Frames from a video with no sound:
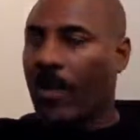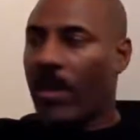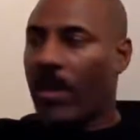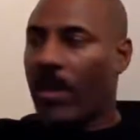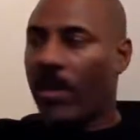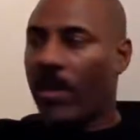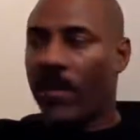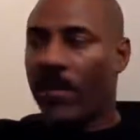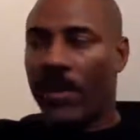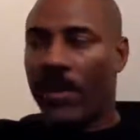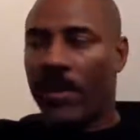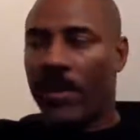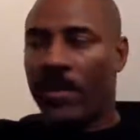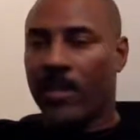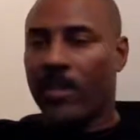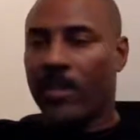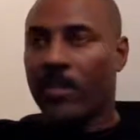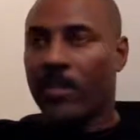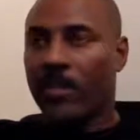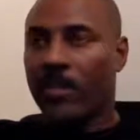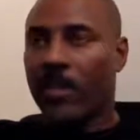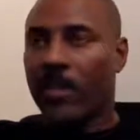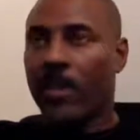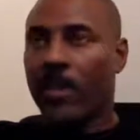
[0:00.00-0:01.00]
And
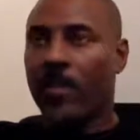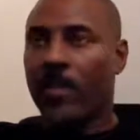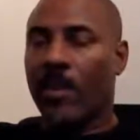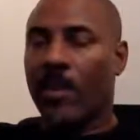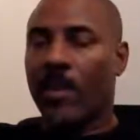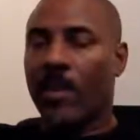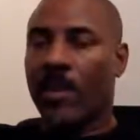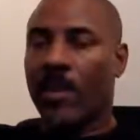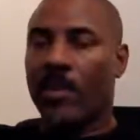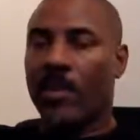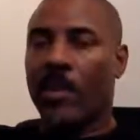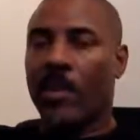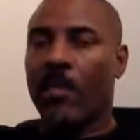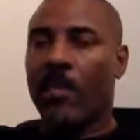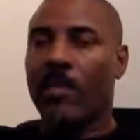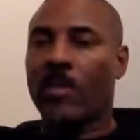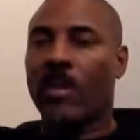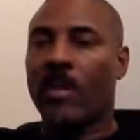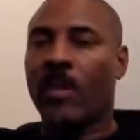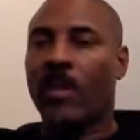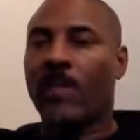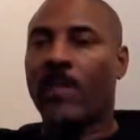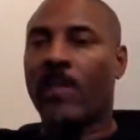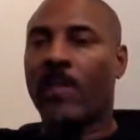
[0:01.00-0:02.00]
peanut butter is almost
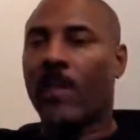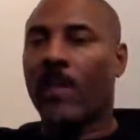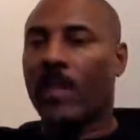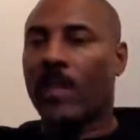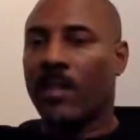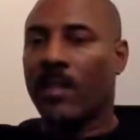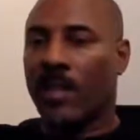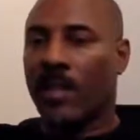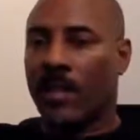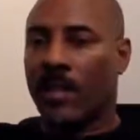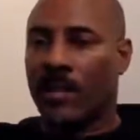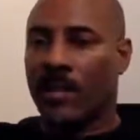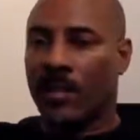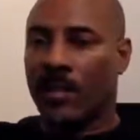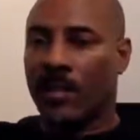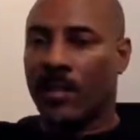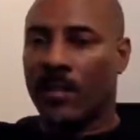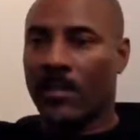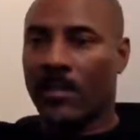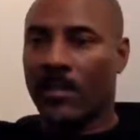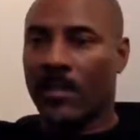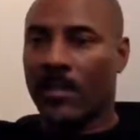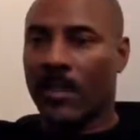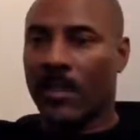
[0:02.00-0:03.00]
like a filling taste.
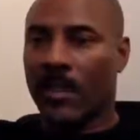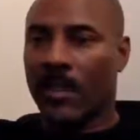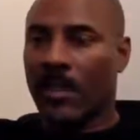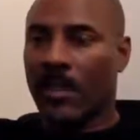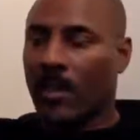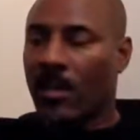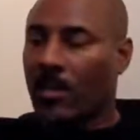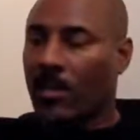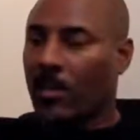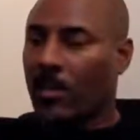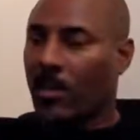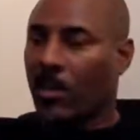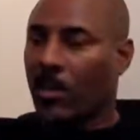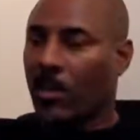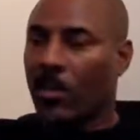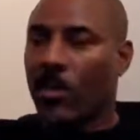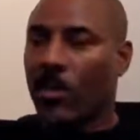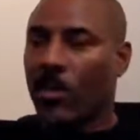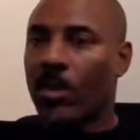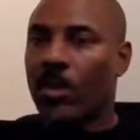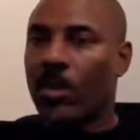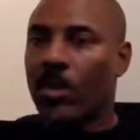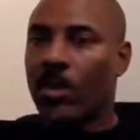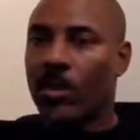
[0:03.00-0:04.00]

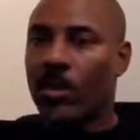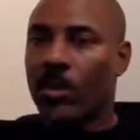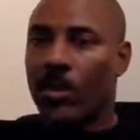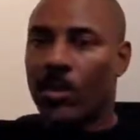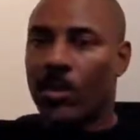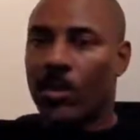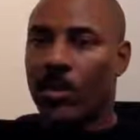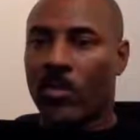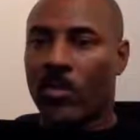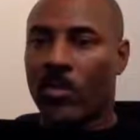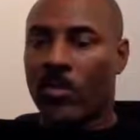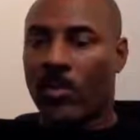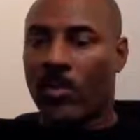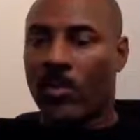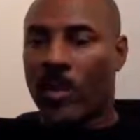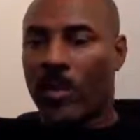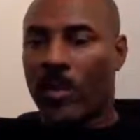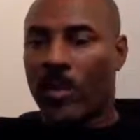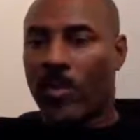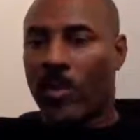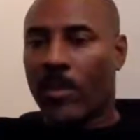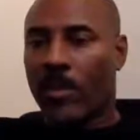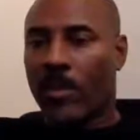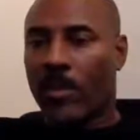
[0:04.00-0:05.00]
So you can use
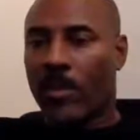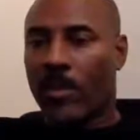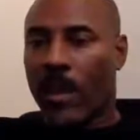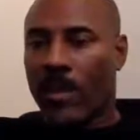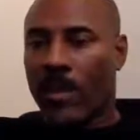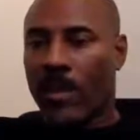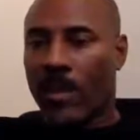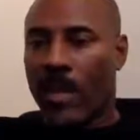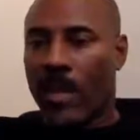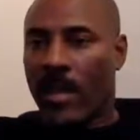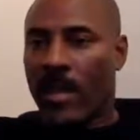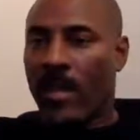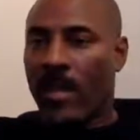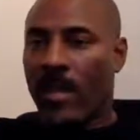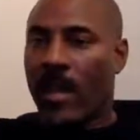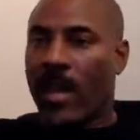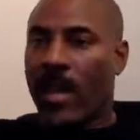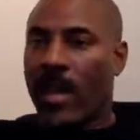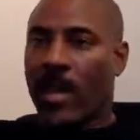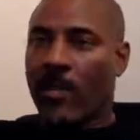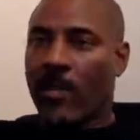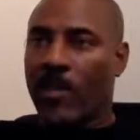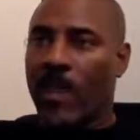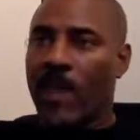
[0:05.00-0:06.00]
peanut butter and rice cake,
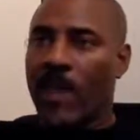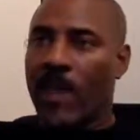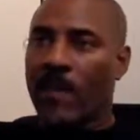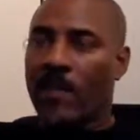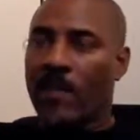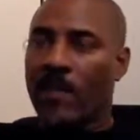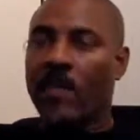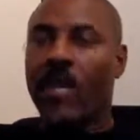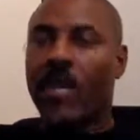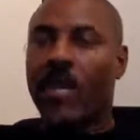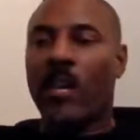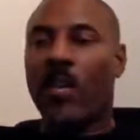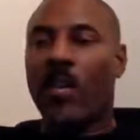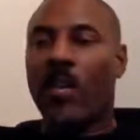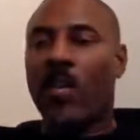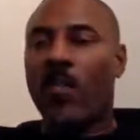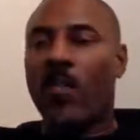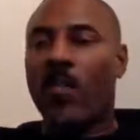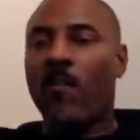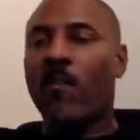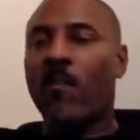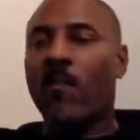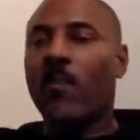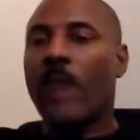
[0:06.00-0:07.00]
and you have to, it's kind of
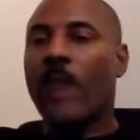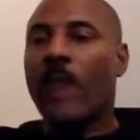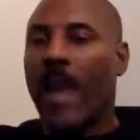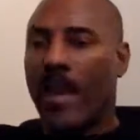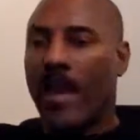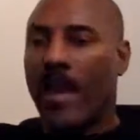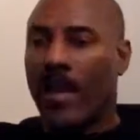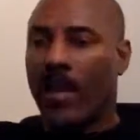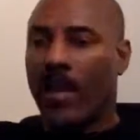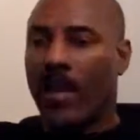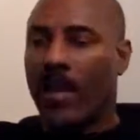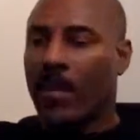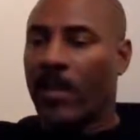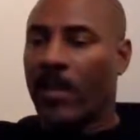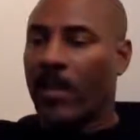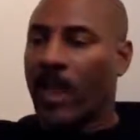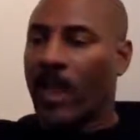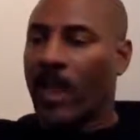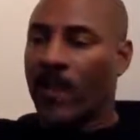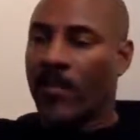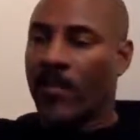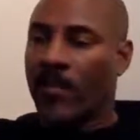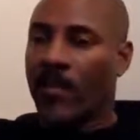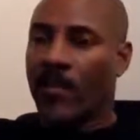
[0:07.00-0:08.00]
called food hacking, and you
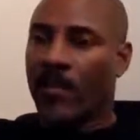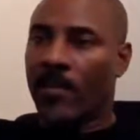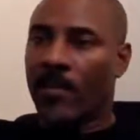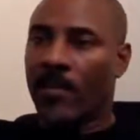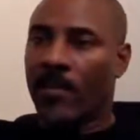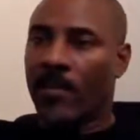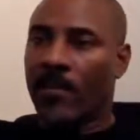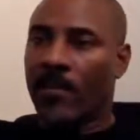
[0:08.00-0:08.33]
have to